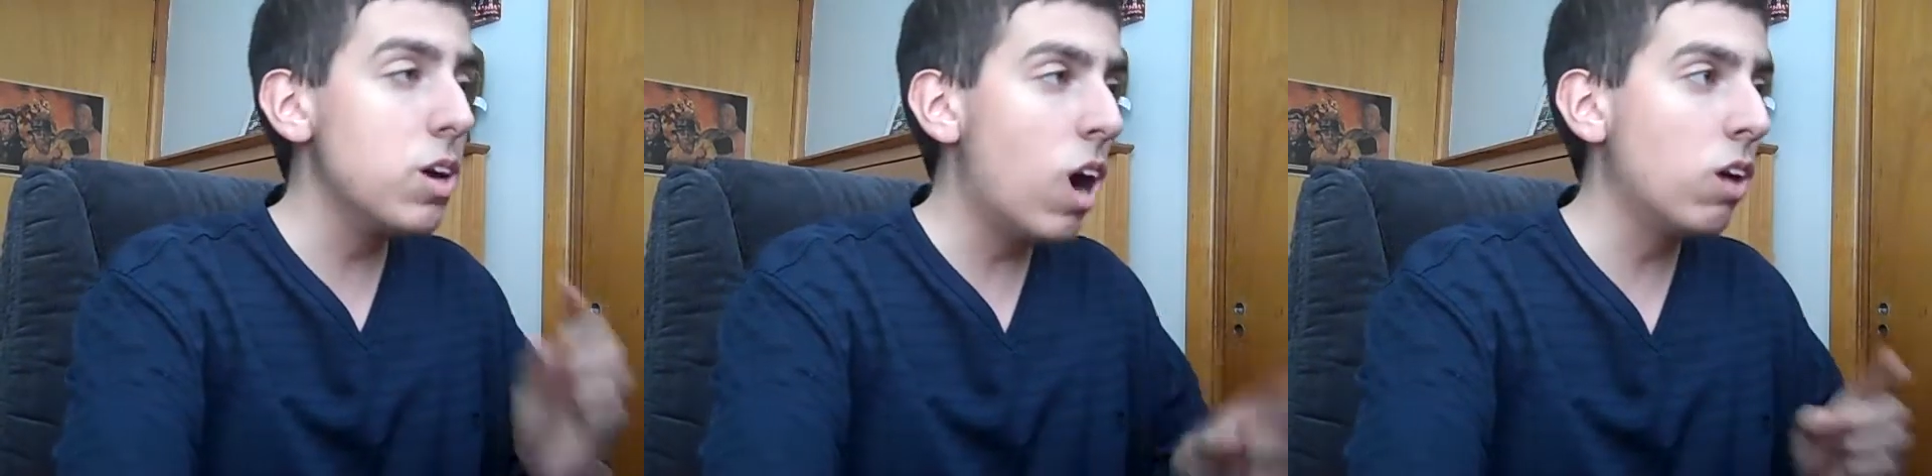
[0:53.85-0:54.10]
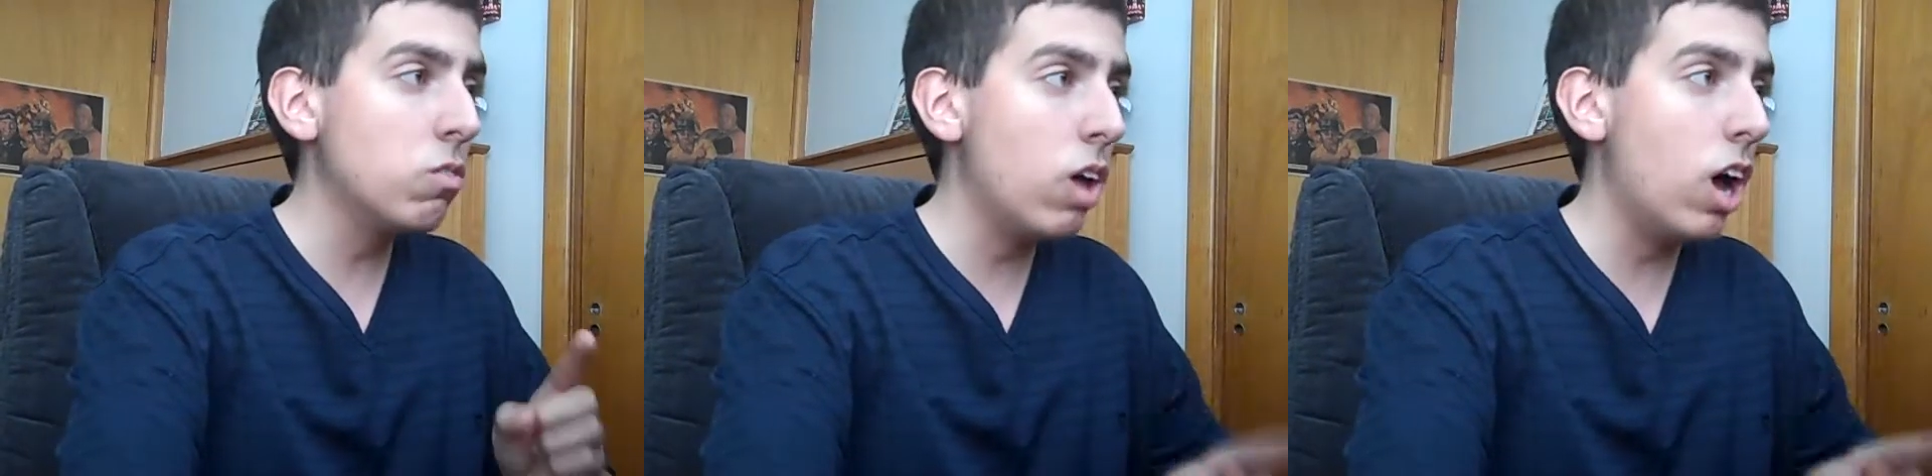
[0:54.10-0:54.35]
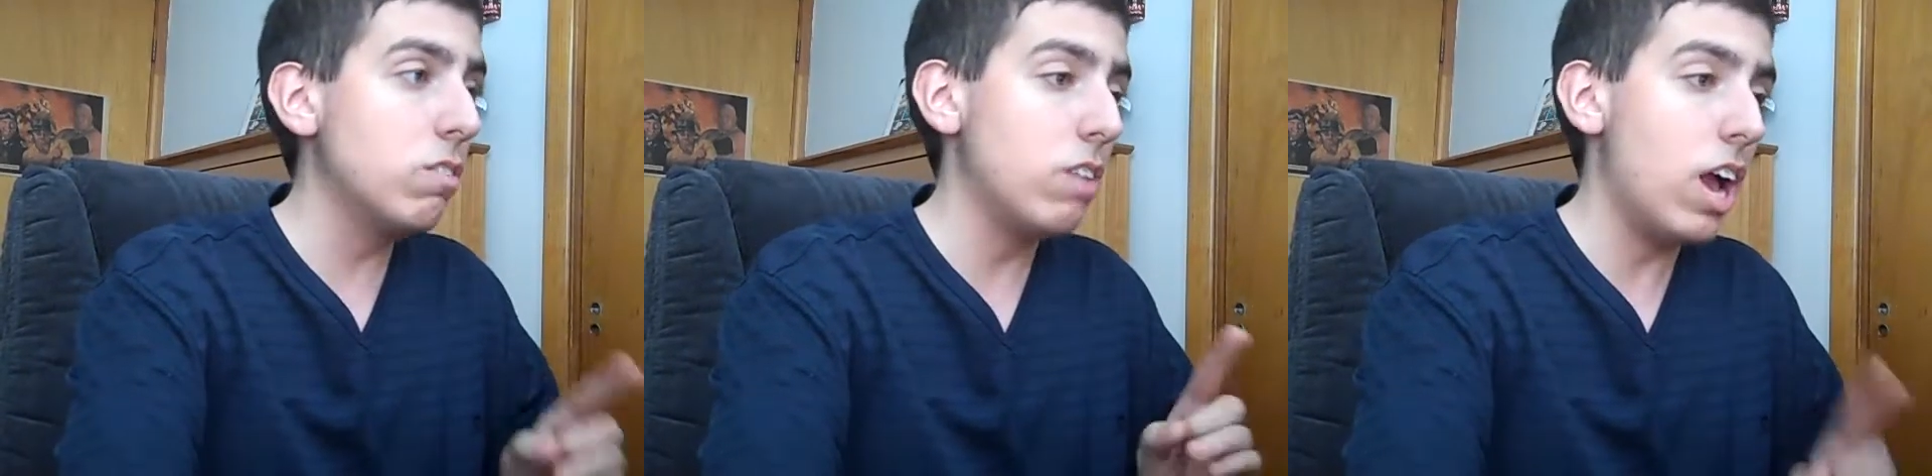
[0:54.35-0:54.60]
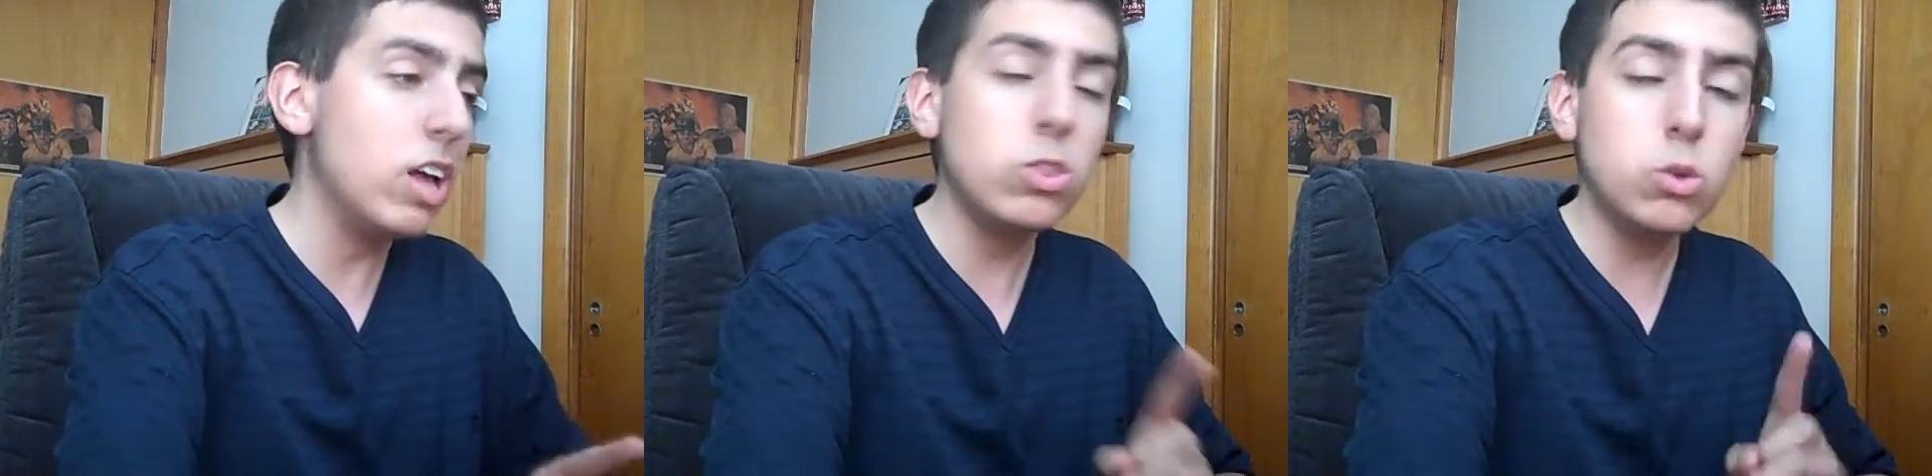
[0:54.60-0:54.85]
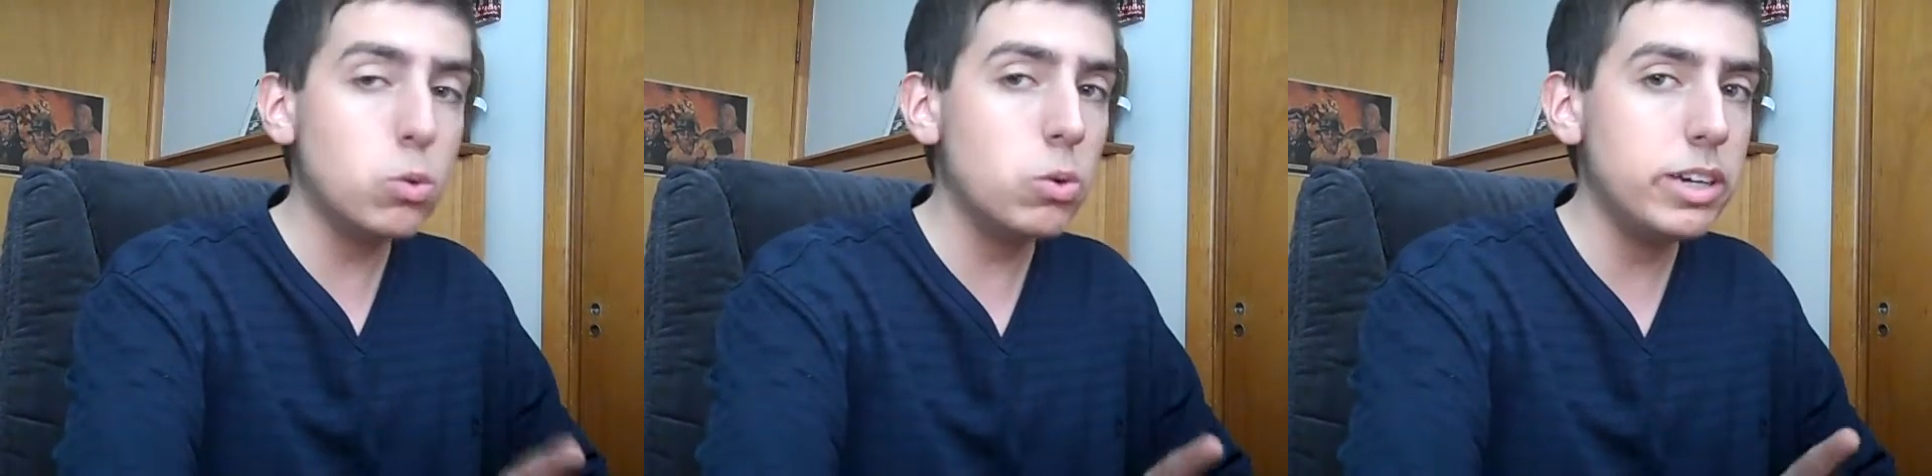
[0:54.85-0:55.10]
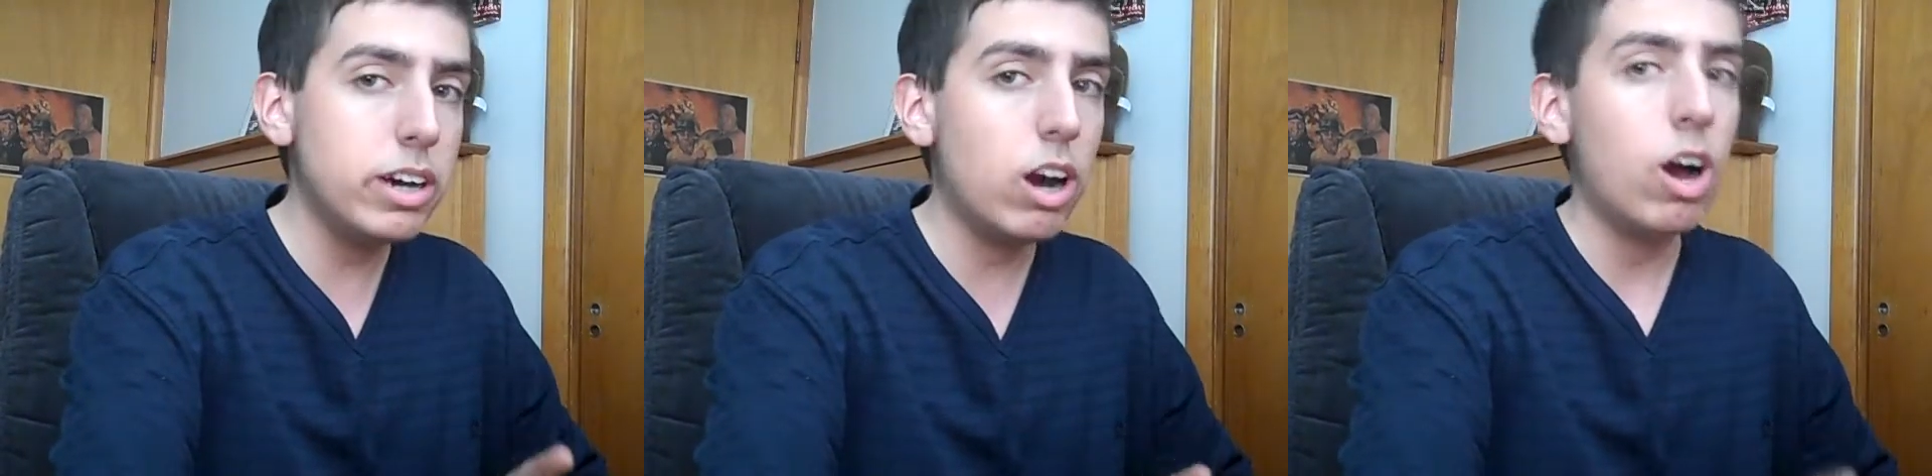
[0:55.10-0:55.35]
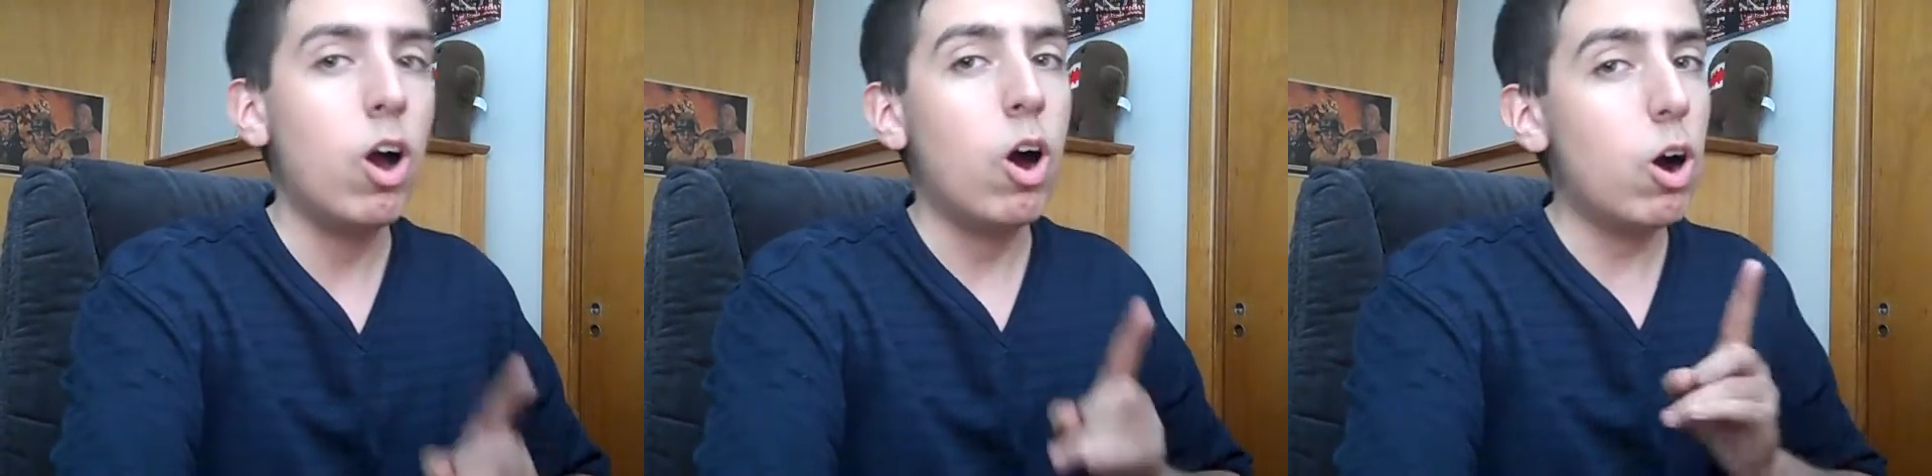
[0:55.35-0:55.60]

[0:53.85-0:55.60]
OnLive and the Ouya